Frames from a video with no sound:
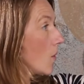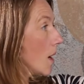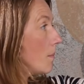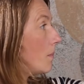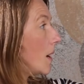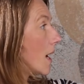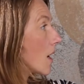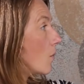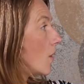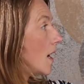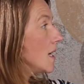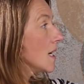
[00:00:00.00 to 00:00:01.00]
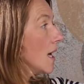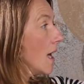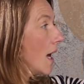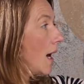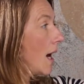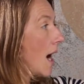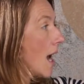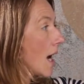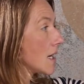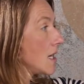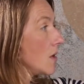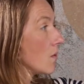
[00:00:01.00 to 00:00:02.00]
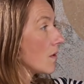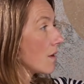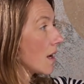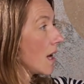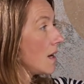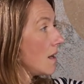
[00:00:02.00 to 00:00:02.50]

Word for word: and white, black and white. I actually don't think I